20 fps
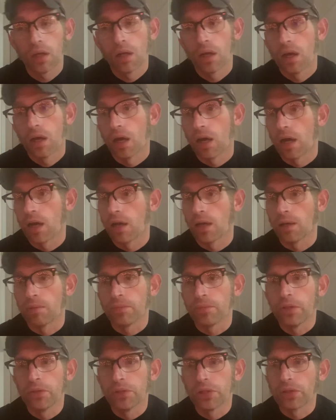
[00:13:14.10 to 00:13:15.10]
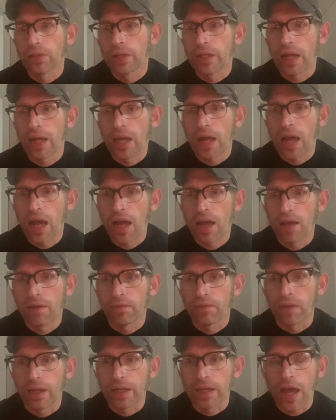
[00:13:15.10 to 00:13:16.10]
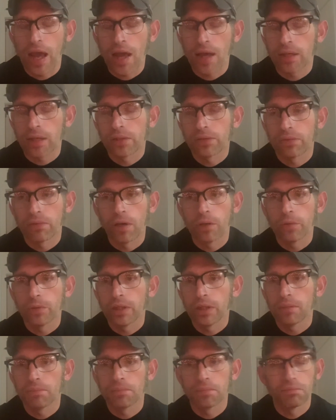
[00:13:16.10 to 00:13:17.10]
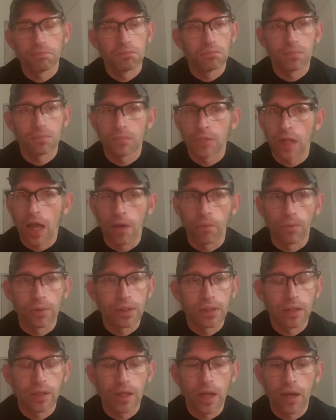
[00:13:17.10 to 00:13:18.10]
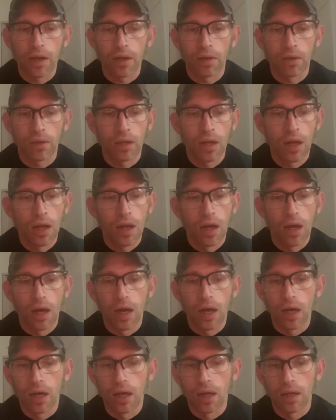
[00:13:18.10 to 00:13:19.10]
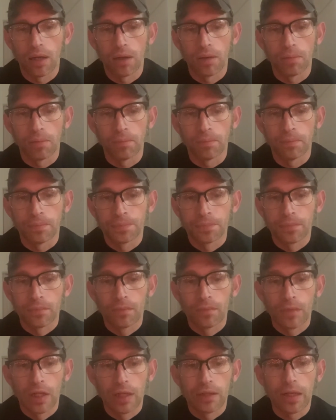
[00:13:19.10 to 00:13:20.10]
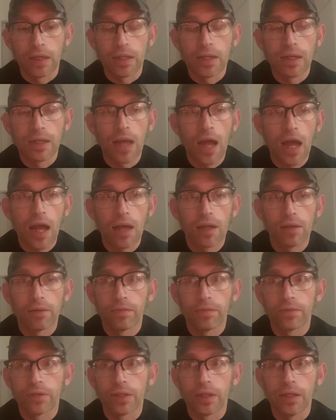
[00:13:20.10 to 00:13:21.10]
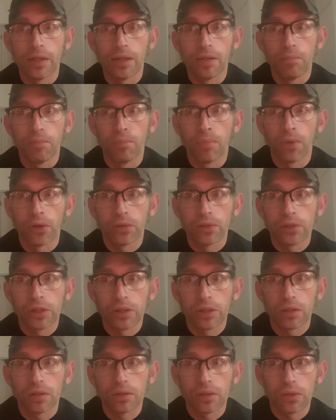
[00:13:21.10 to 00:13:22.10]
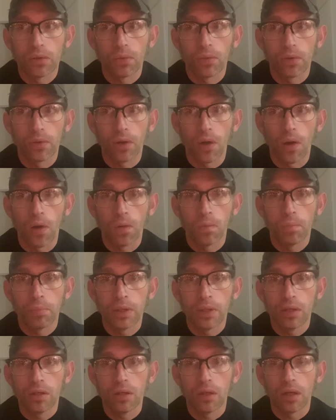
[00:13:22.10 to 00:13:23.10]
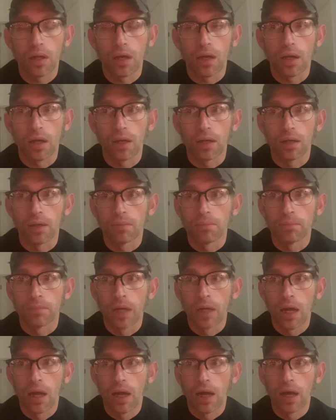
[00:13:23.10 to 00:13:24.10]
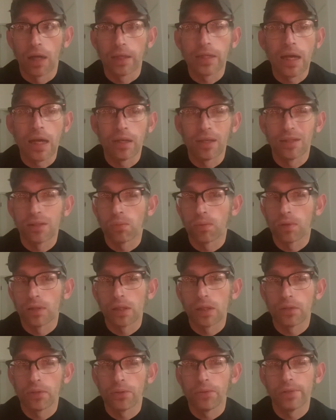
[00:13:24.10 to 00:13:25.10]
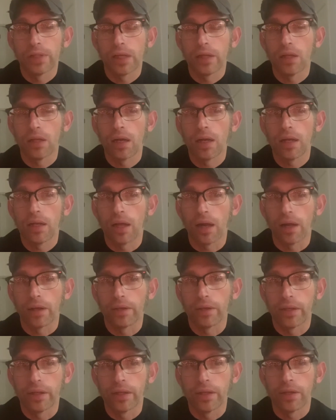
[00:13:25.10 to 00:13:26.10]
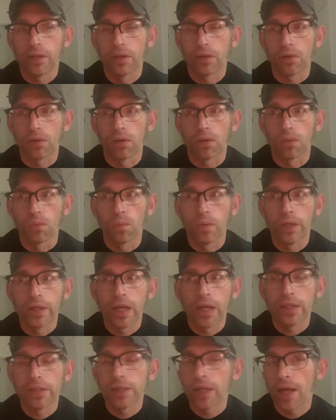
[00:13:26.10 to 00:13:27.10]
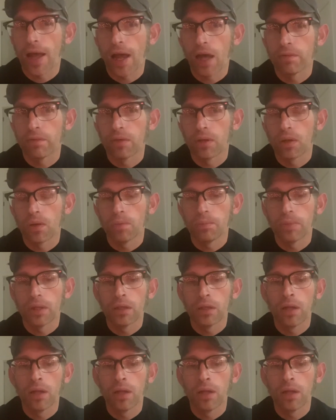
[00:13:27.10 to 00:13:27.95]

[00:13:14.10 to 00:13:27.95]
Usually they have like axe throwing. That wasn't there. They didn't have the merch store open. Again, this was a Tuesday night. I did hear on weekends they have it open.